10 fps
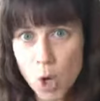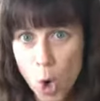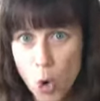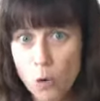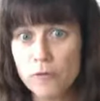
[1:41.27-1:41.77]

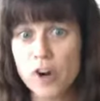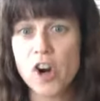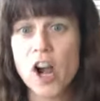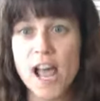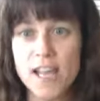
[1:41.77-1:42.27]

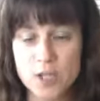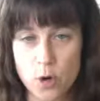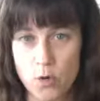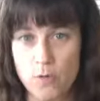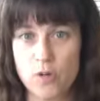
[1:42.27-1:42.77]
over and
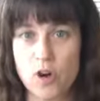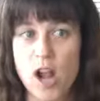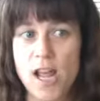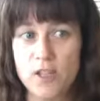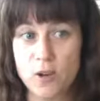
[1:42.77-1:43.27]
over
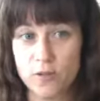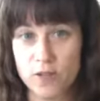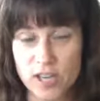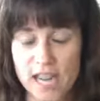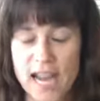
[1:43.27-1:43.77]
and
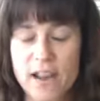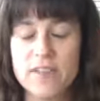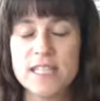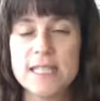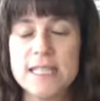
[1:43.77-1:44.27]
over again. I've
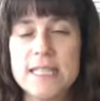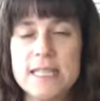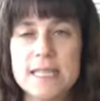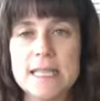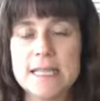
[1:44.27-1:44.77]

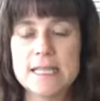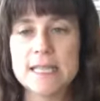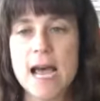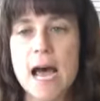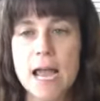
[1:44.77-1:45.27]
seen this
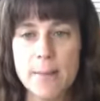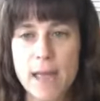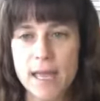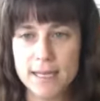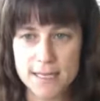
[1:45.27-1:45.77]
time
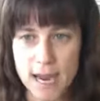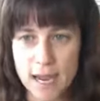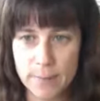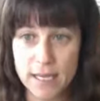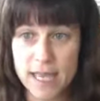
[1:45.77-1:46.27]
and
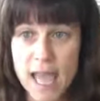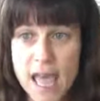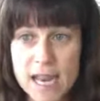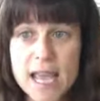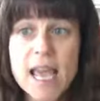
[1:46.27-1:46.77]
time
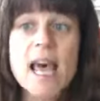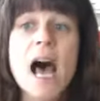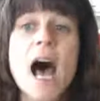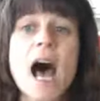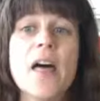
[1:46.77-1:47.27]
again.
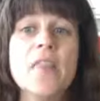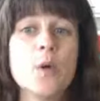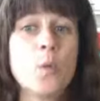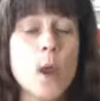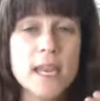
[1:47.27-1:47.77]

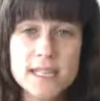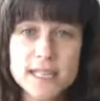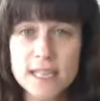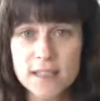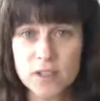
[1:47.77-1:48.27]
They're
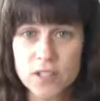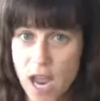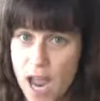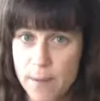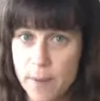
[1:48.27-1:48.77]
wasting their
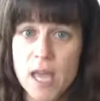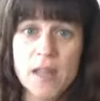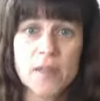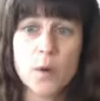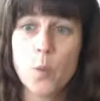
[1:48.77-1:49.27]
time.
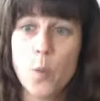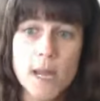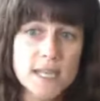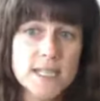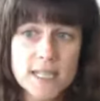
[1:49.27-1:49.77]
They're
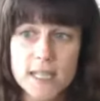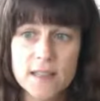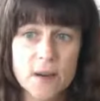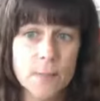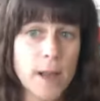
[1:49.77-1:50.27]
wasting
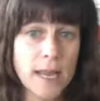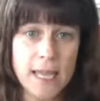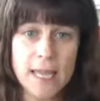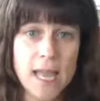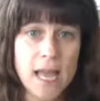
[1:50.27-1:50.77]
their
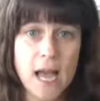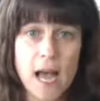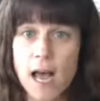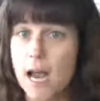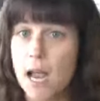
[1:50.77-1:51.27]
money,
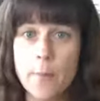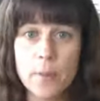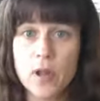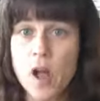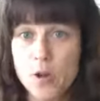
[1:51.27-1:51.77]
a
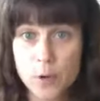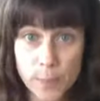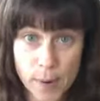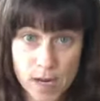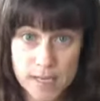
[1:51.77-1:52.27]
couple of
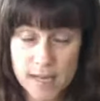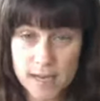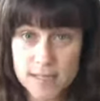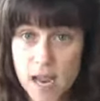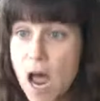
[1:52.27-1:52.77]
$100
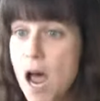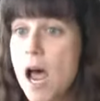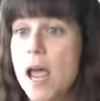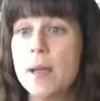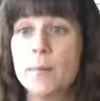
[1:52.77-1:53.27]
at a
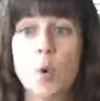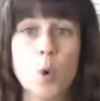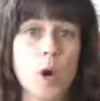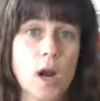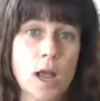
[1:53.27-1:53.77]
time
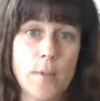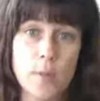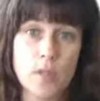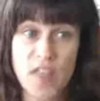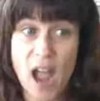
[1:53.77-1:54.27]
or a
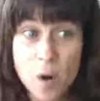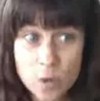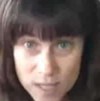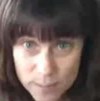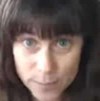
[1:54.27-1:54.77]
couple
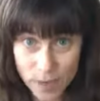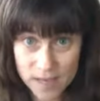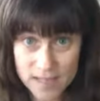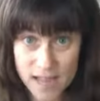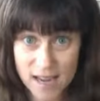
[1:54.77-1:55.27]

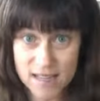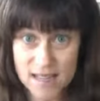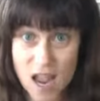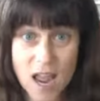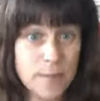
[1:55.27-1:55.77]
$1,000 at a
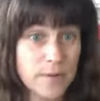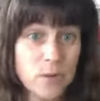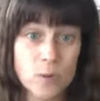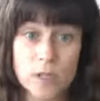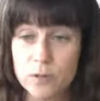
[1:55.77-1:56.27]
time if
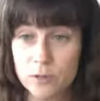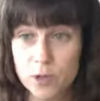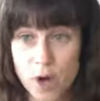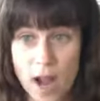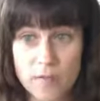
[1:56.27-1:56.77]
you include
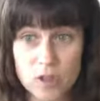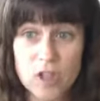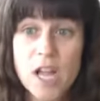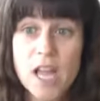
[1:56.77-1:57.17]
travel